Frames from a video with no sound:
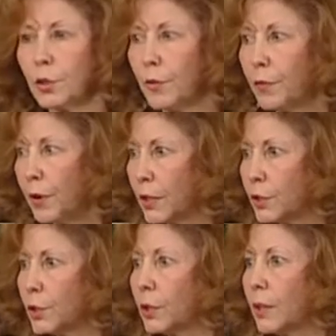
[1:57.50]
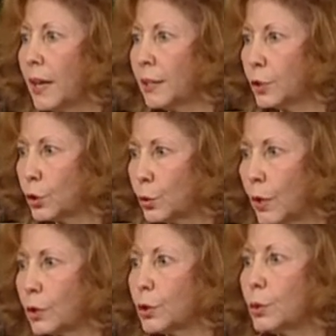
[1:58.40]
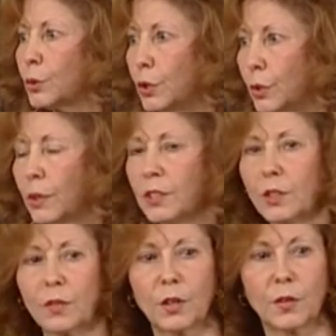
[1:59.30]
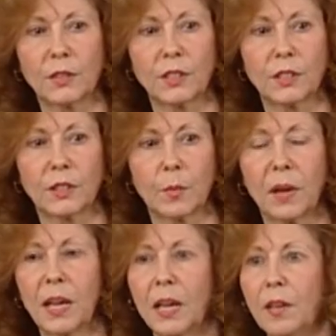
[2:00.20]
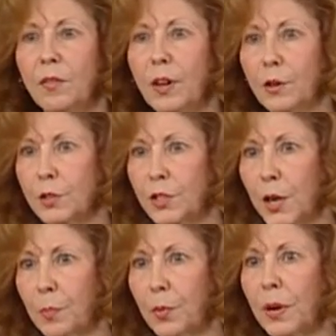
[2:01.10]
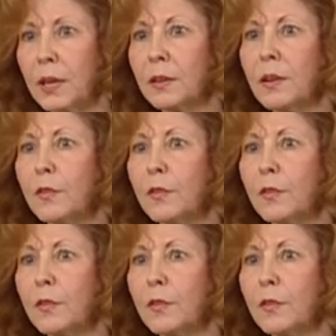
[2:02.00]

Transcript: are functional and structural units of the nervous system. They are separated